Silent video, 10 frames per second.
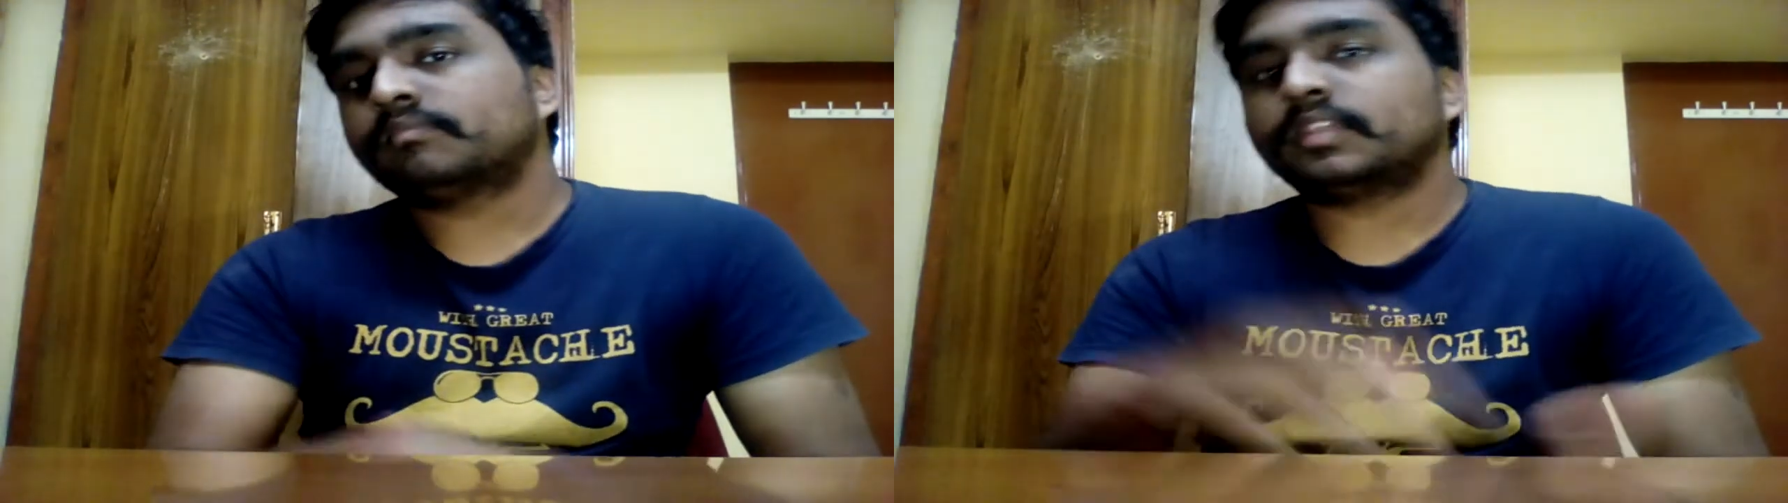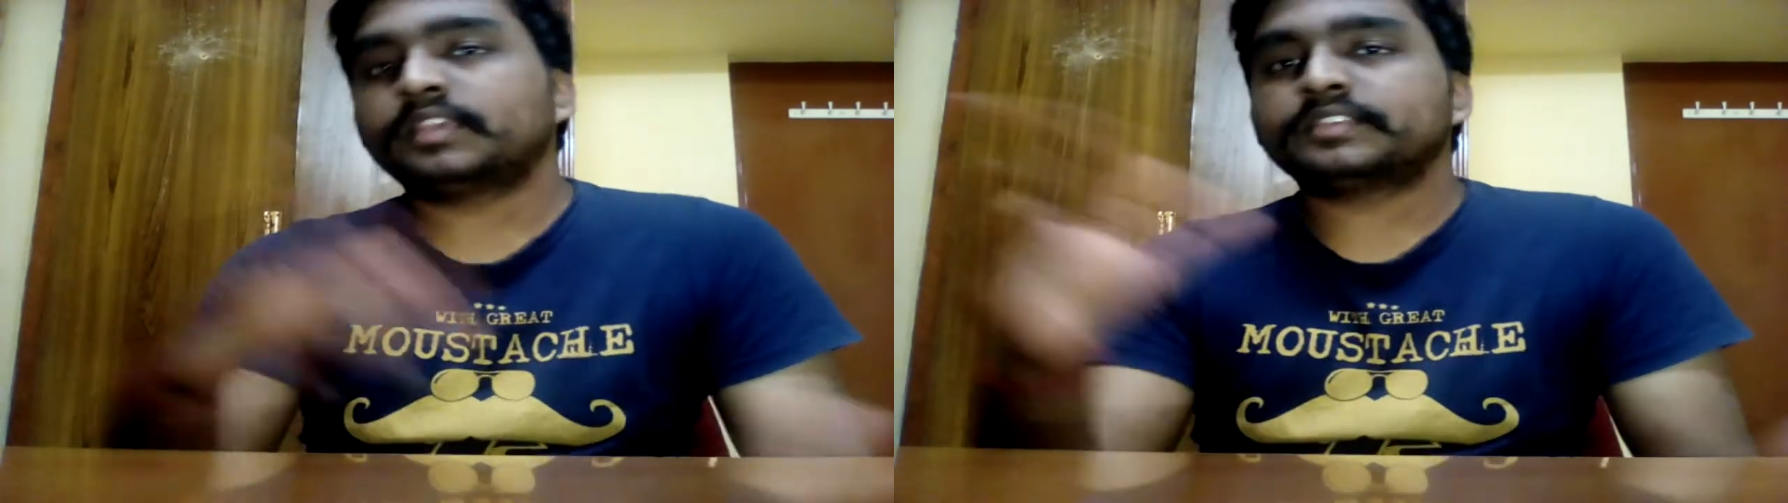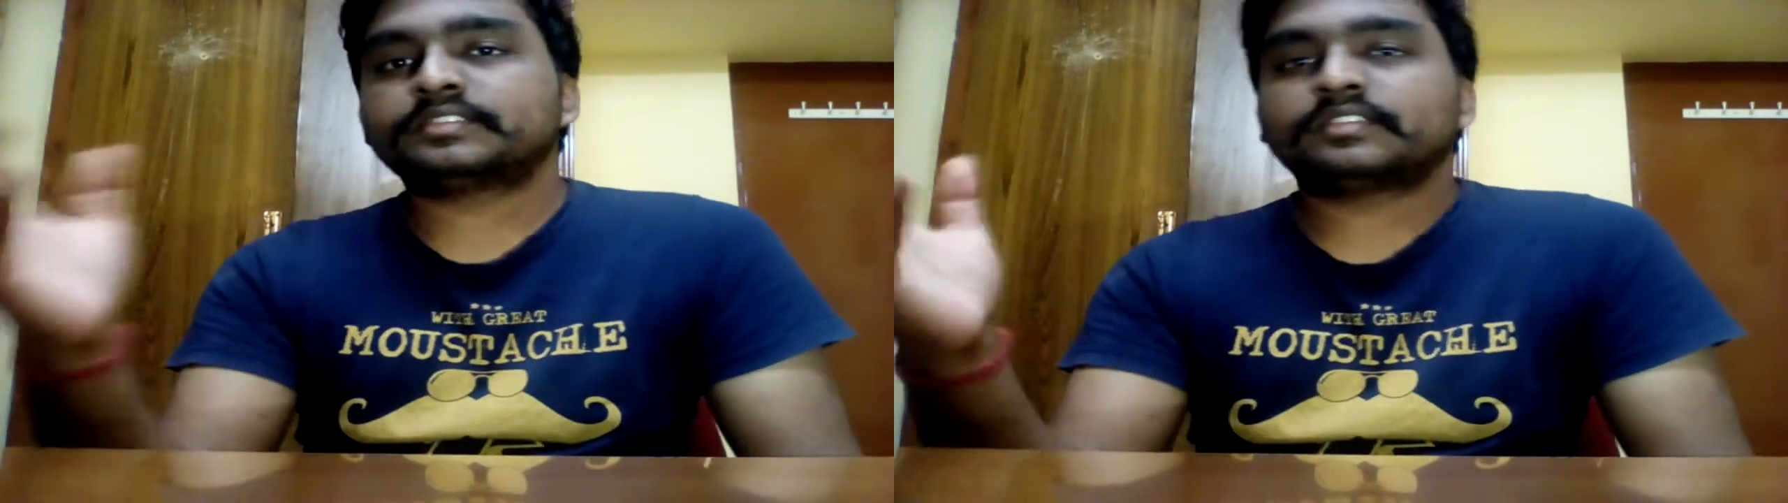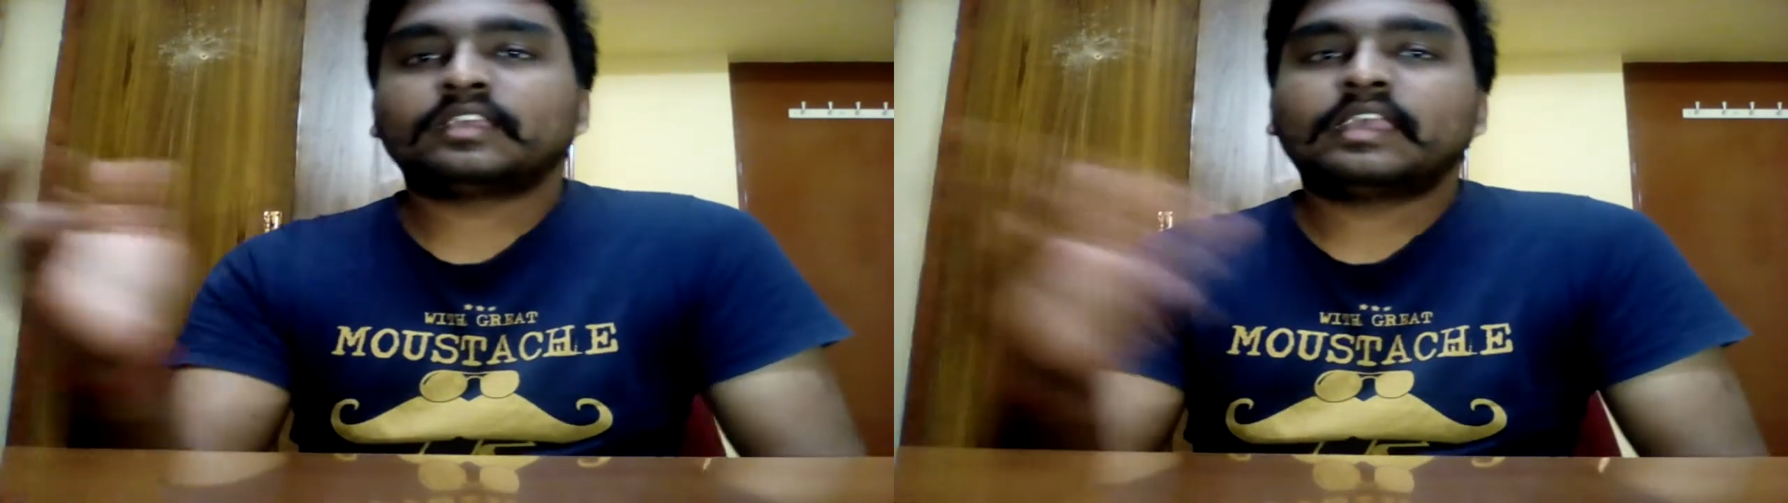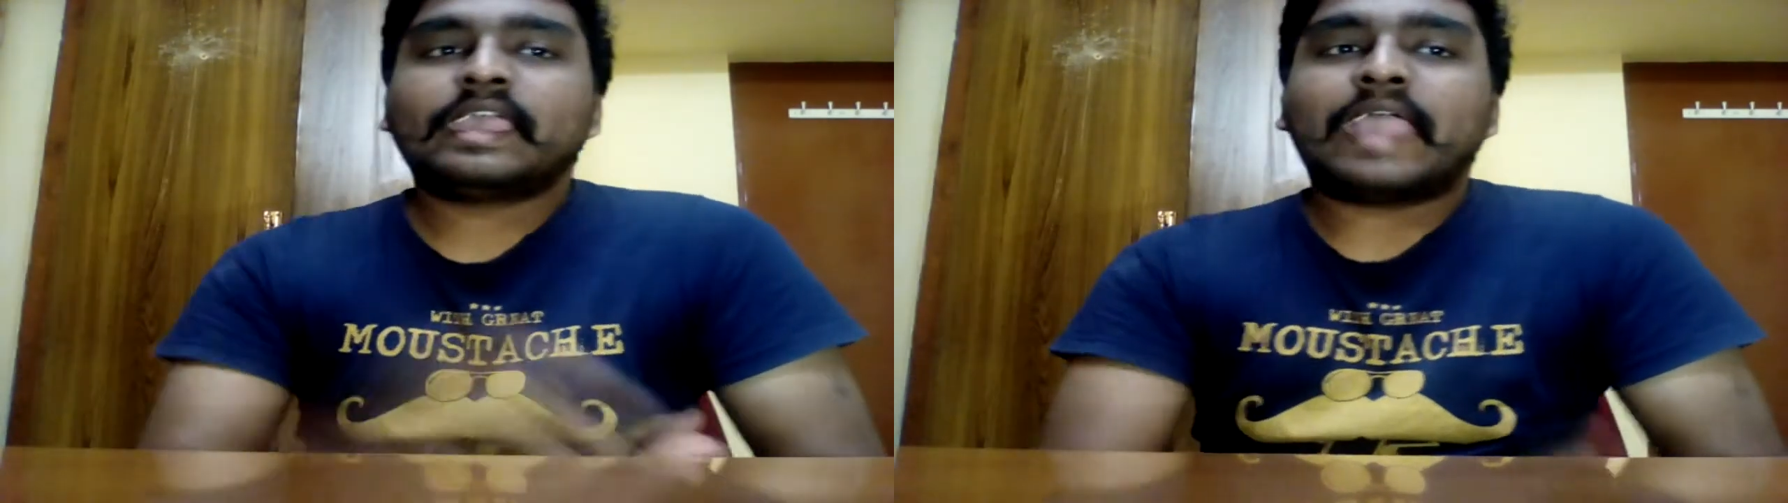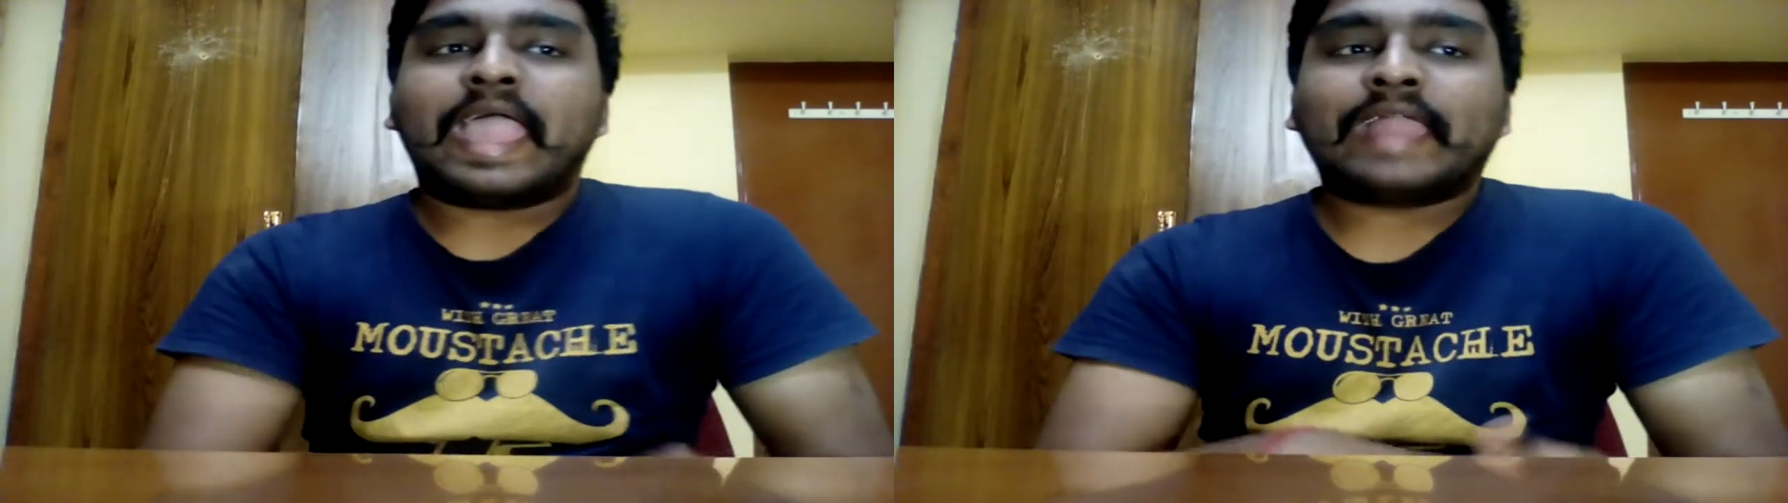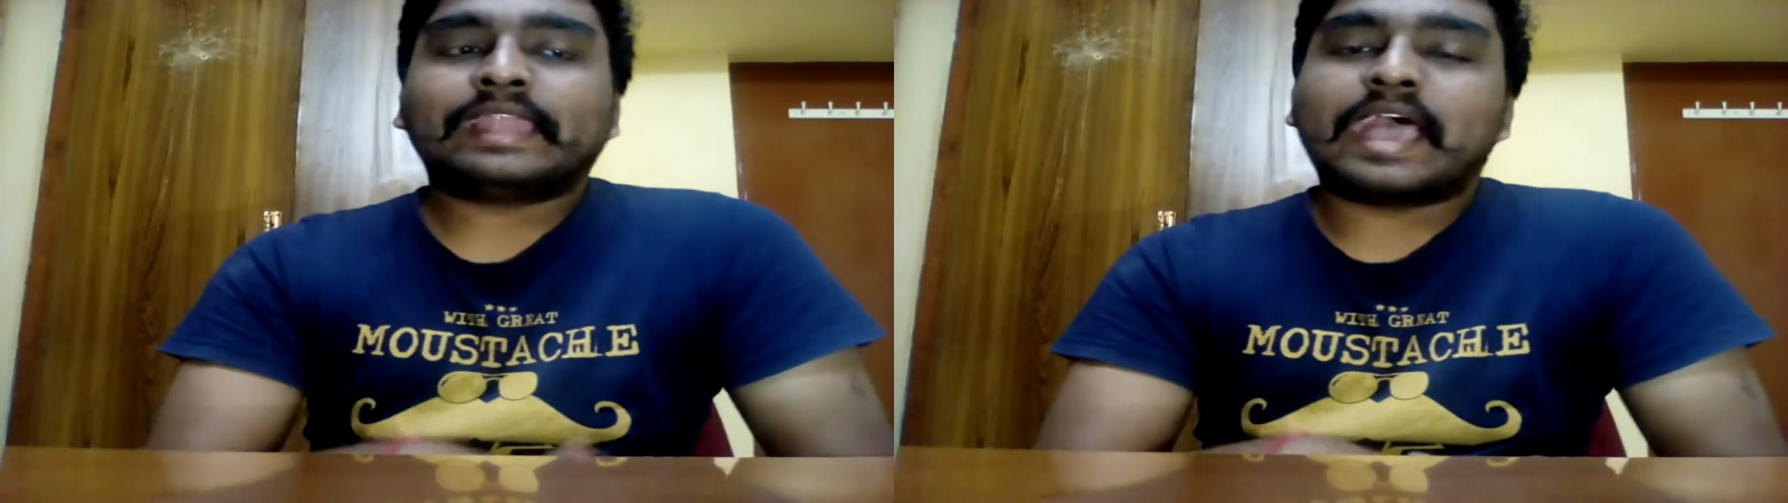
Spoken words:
please, and